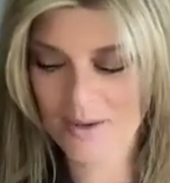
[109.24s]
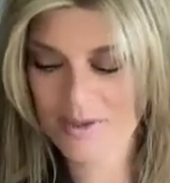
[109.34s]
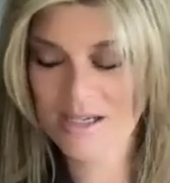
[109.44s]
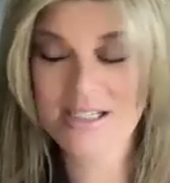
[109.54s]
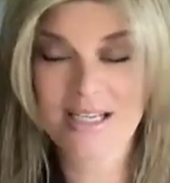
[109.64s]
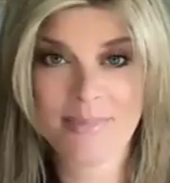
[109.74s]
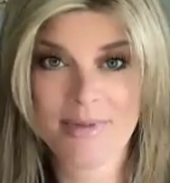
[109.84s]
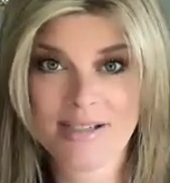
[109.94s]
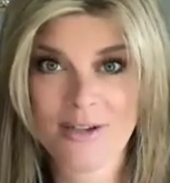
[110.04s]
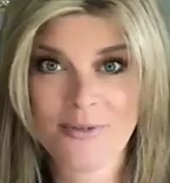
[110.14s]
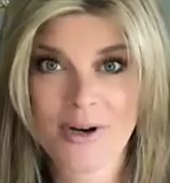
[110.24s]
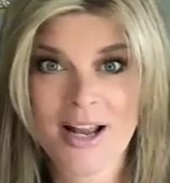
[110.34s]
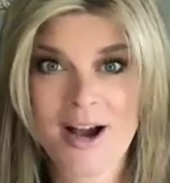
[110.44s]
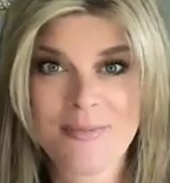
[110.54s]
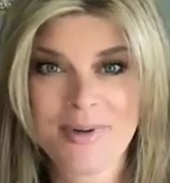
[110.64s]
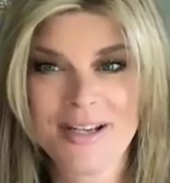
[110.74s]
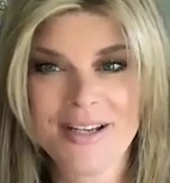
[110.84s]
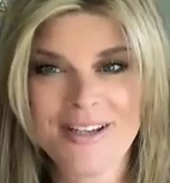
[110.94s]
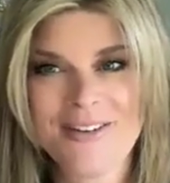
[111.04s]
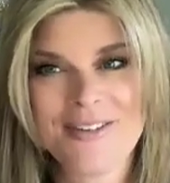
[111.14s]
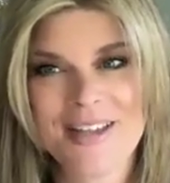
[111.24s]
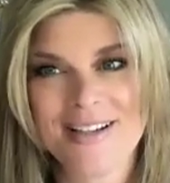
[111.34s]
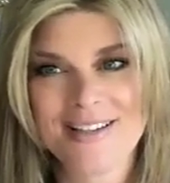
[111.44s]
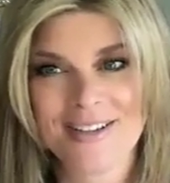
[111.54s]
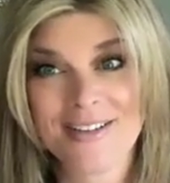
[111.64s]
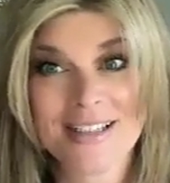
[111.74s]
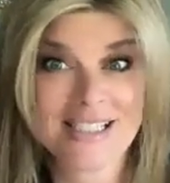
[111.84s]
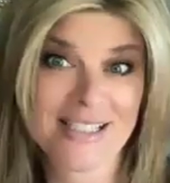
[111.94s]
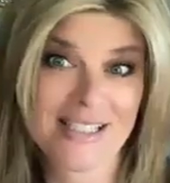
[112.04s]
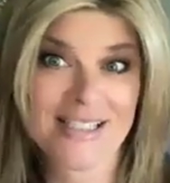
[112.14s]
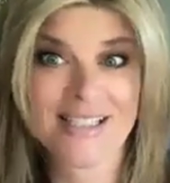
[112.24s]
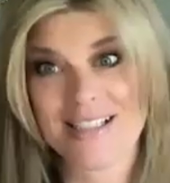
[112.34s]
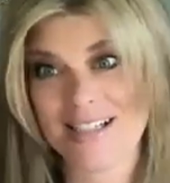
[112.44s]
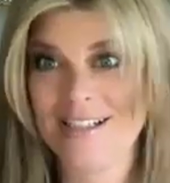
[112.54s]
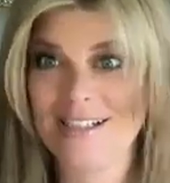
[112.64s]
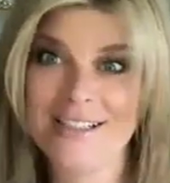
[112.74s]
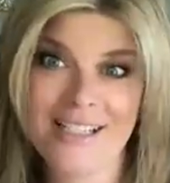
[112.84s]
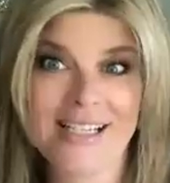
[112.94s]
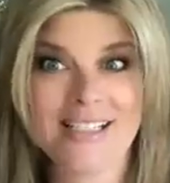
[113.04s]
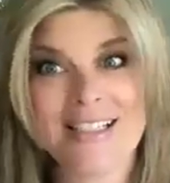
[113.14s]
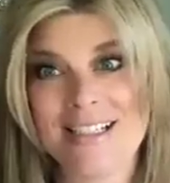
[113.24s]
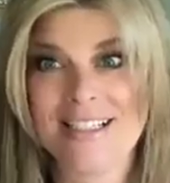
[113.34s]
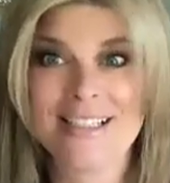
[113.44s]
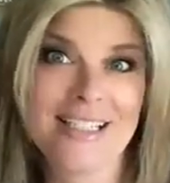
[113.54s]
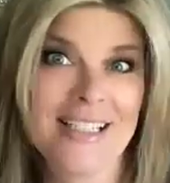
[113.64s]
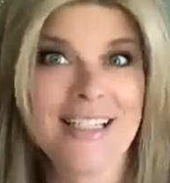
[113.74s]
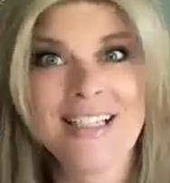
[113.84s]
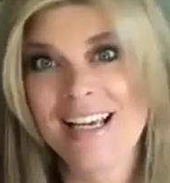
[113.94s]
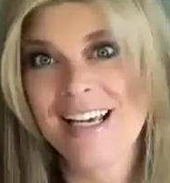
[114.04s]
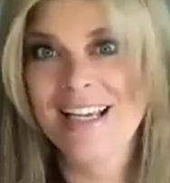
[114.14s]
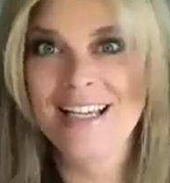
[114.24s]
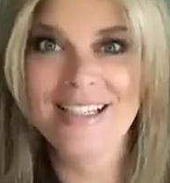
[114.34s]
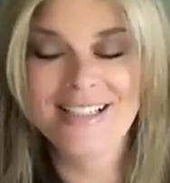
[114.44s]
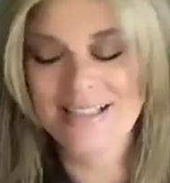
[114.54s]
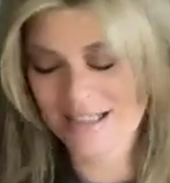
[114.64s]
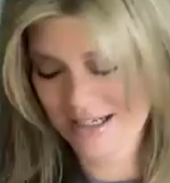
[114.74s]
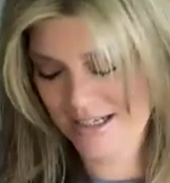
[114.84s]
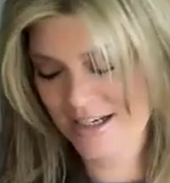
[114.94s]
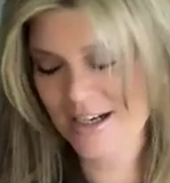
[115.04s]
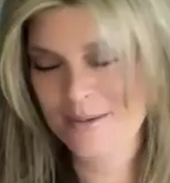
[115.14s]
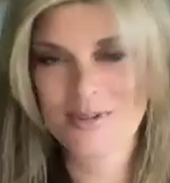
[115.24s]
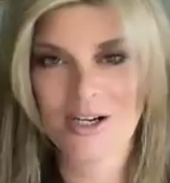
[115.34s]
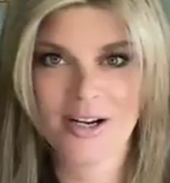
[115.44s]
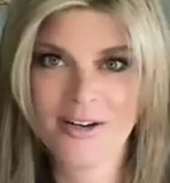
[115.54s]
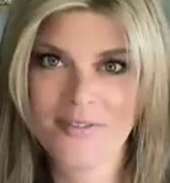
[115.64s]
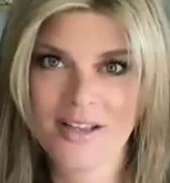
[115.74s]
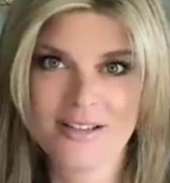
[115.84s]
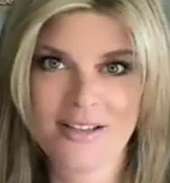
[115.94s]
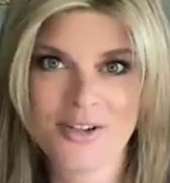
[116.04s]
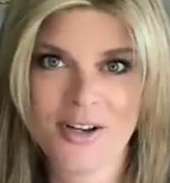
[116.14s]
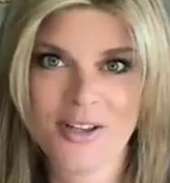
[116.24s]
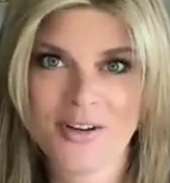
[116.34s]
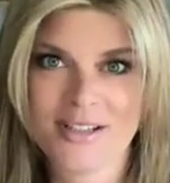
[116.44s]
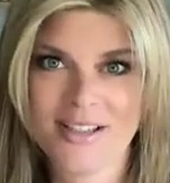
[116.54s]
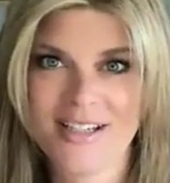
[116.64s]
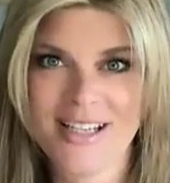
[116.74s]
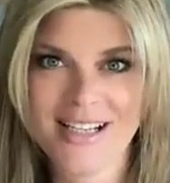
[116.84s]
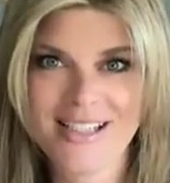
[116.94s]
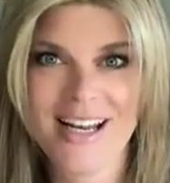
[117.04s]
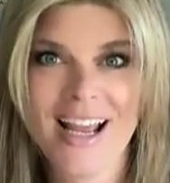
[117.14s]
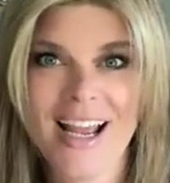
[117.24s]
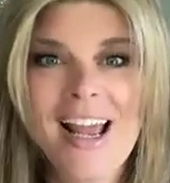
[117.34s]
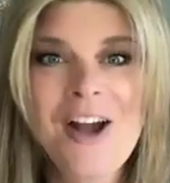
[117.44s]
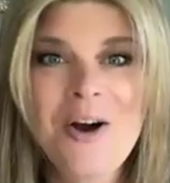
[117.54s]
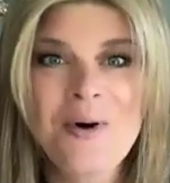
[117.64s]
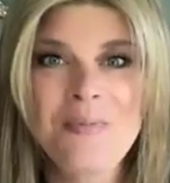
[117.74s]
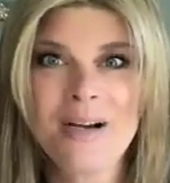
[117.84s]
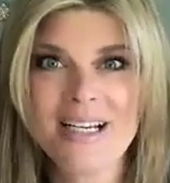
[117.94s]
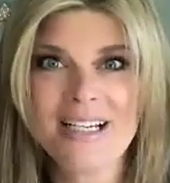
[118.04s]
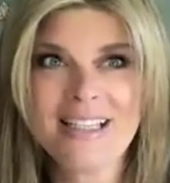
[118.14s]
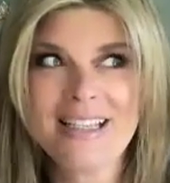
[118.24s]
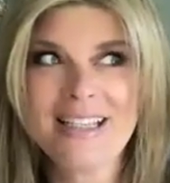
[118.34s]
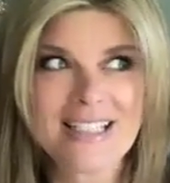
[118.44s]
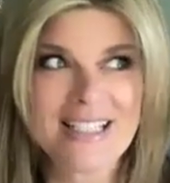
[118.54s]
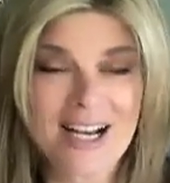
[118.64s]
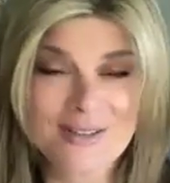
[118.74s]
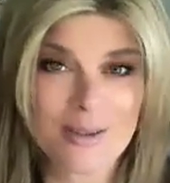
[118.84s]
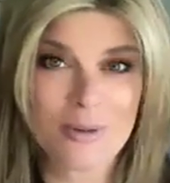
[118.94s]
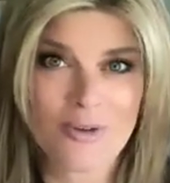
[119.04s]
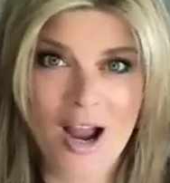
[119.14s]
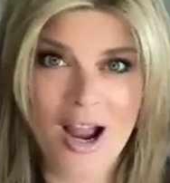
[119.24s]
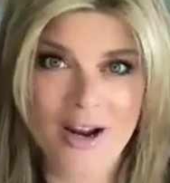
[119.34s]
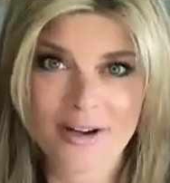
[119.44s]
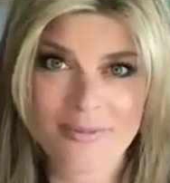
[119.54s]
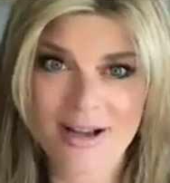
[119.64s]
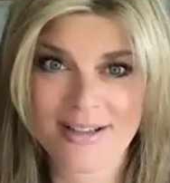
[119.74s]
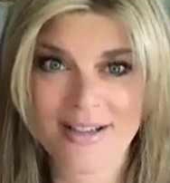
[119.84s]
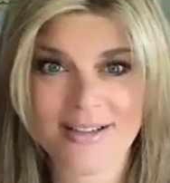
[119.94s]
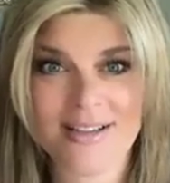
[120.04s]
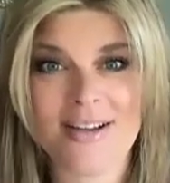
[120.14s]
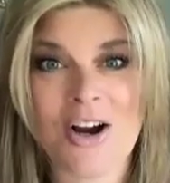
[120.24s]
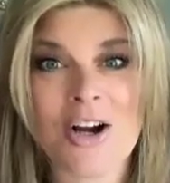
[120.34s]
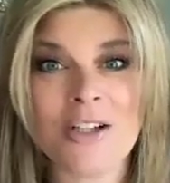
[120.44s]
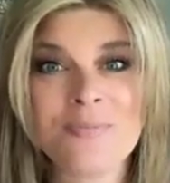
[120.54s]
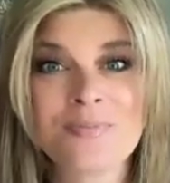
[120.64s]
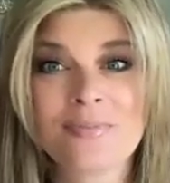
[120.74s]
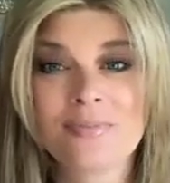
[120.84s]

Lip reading: I'm gonna date myself right now, but you know that song, "This is the song that doesn't end." I'm sorry if that's in your head the rest of the day today, but that's how some of your hiring processes are.